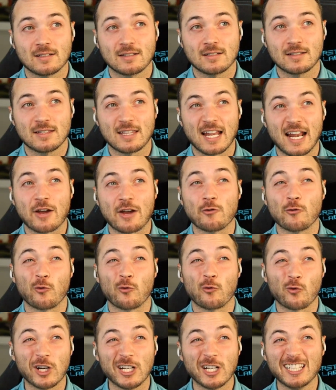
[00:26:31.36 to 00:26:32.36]
that I
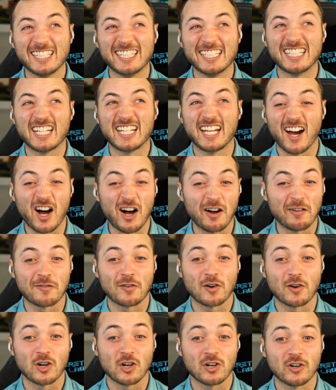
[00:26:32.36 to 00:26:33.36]
really
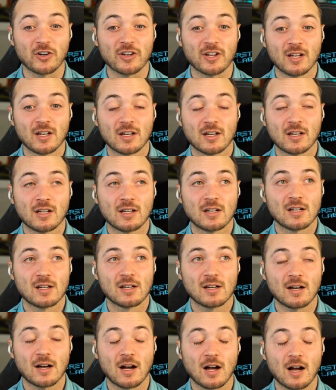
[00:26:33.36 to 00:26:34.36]
covered,
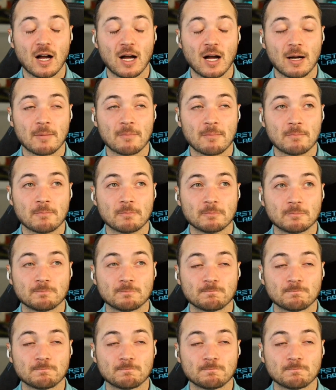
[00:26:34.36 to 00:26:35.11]
um,